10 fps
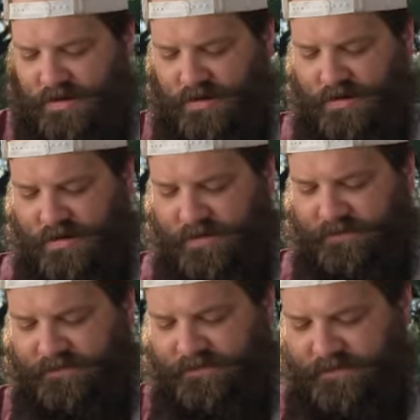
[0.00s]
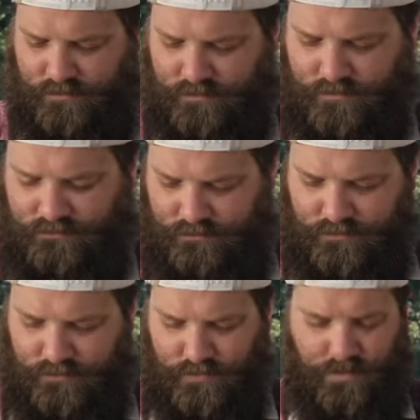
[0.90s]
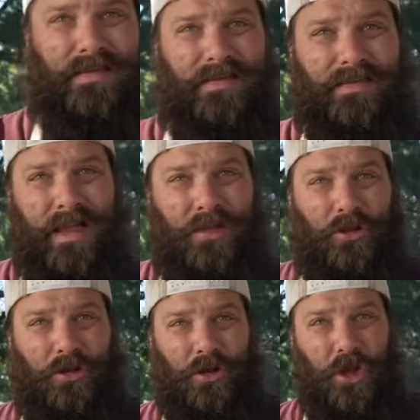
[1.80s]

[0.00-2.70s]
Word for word: off is not looking